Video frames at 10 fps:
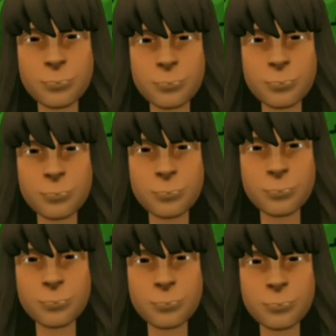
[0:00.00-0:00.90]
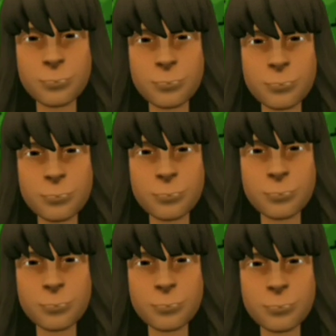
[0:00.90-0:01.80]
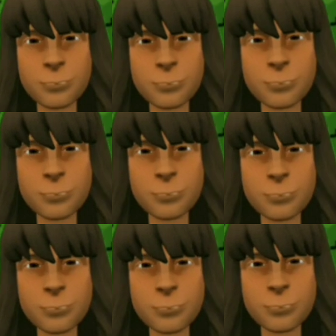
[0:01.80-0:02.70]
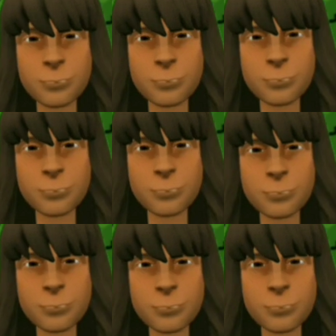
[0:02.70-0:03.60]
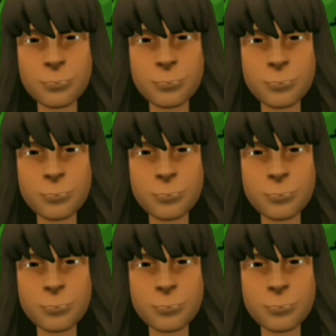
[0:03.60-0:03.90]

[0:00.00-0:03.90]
(not speaking)